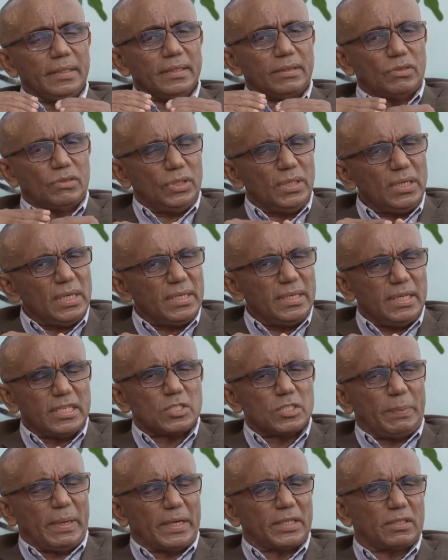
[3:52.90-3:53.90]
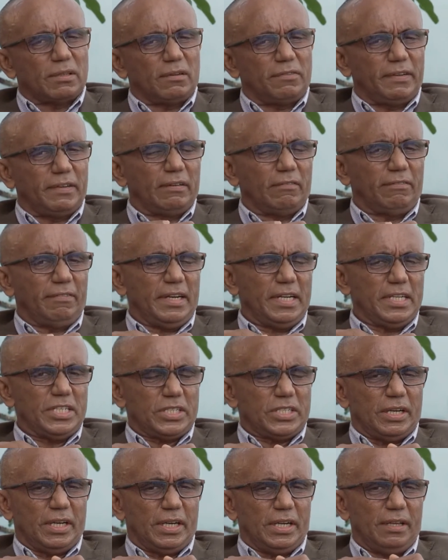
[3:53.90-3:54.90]
the third aspect of
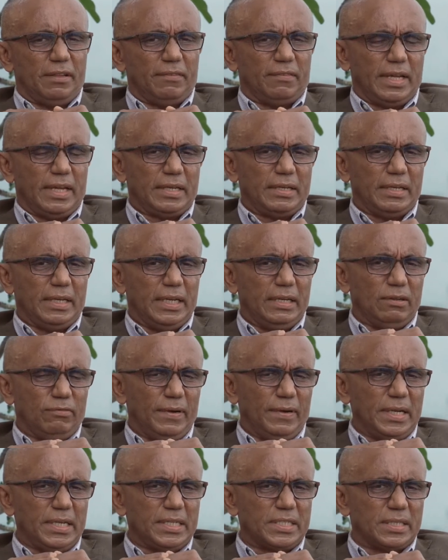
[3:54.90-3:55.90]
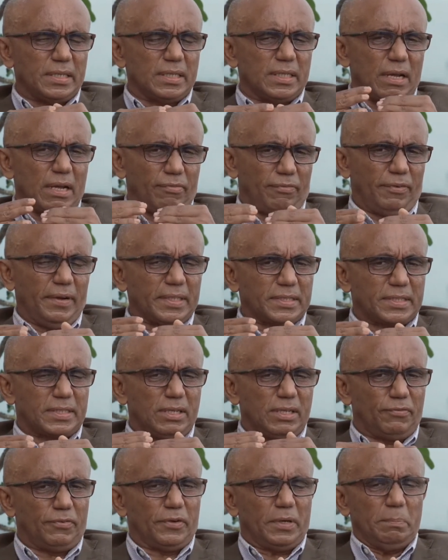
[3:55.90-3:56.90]
inflation is that inflation affects
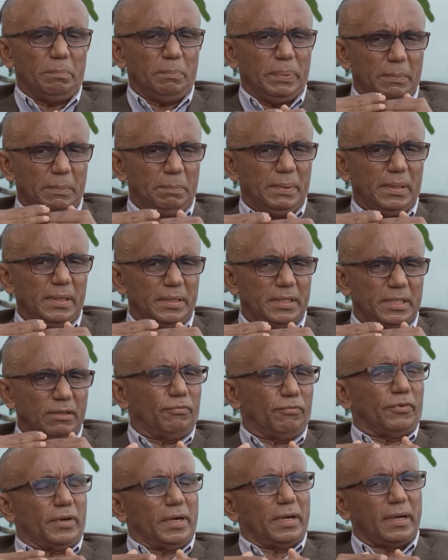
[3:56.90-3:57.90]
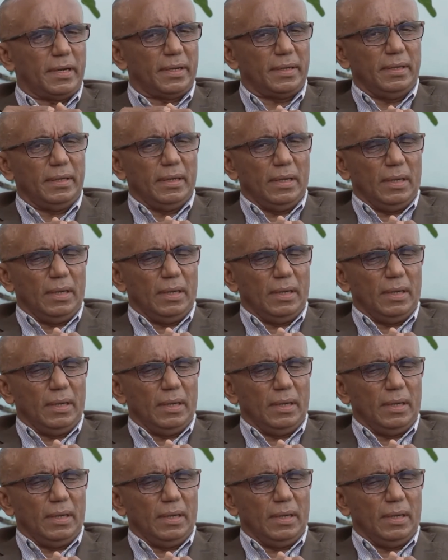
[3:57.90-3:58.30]
different people differently.